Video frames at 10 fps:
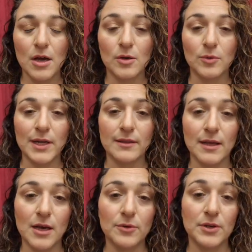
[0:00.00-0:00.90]
Right
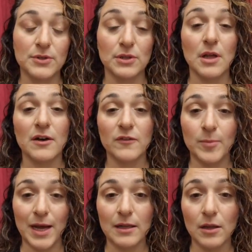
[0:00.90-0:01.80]
now, there's a lot of
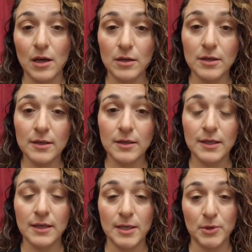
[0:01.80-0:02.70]
backlog
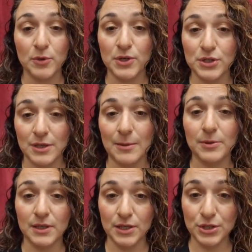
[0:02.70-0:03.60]
in immigration
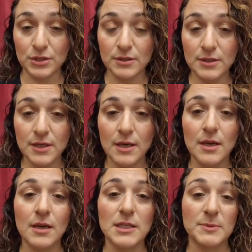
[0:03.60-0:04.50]
applications,
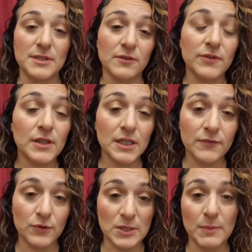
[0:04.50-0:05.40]
specifically
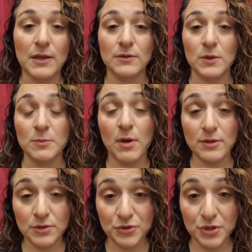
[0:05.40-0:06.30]
for spousal
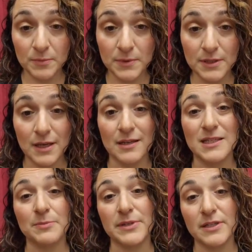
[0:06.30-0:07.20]
sponsorships and
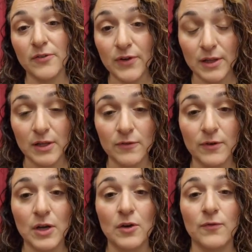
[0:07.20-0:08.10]
specifically
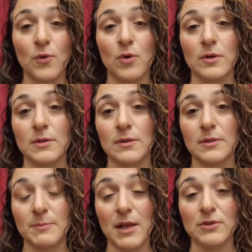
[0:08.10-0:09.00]
for
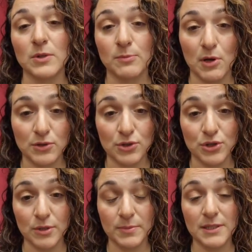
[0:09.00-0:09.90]
spousal
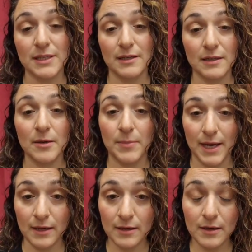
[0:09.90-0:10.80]
sponsorships in
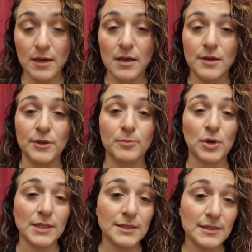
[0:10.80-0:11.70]
Quebec. The
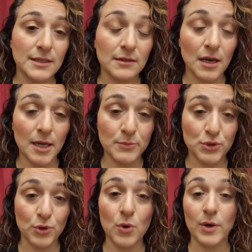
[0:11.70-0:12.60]
processing times
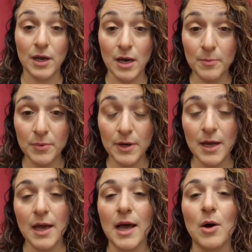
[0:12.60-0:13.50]
are going up.
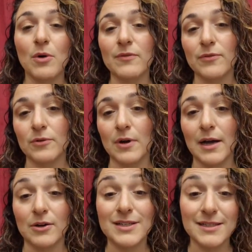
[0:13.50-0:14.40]
However,
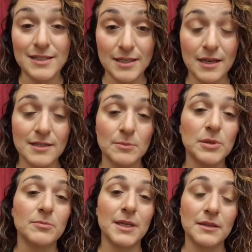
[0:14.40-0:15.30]
IRCC has
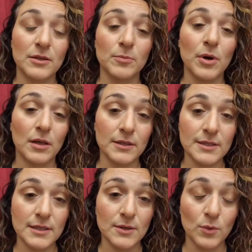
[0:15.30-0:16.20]
implemented a
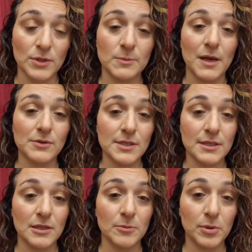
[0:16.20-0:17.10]
policy where spouses
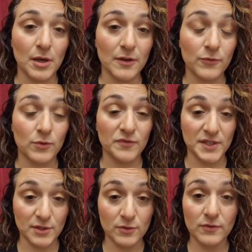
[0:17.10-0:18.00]
can apply for a
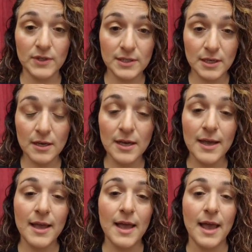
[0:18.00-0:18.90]
visitor visa
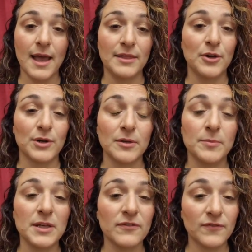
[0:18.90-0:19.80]
and there could
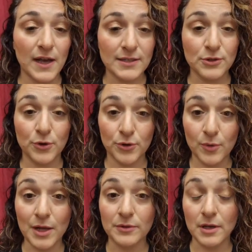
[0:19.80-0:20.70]
be a fast
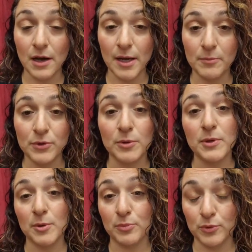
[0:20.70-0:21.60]
turnaround time to be
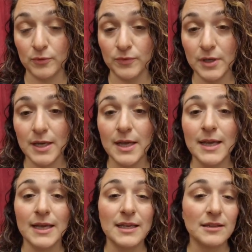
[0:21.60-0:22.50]
approved.
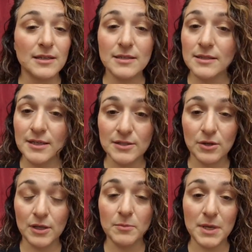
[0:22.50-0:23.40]
It doesn't
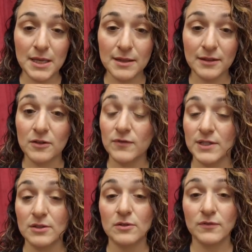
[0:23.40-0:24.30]
necessarily mean that the
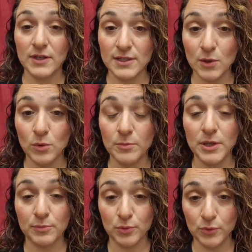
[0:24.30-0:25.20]
visitor visa will be
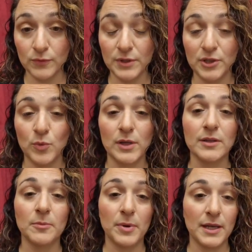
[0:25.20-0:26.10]
approved. It really
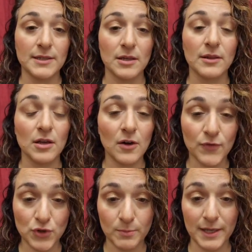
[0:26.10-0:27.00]
depends on the
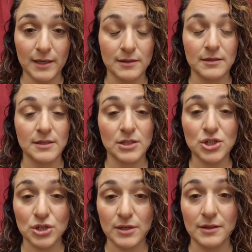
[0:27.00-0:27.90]
officer making the
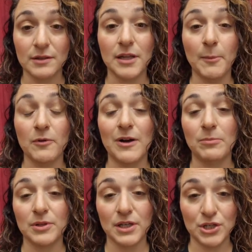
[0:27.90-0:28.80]
decision and the type of
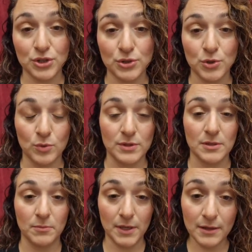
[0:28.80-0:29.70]
applications you will
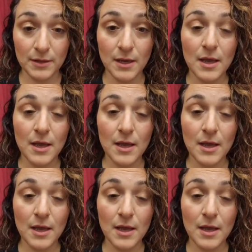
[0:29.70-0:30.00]
submit.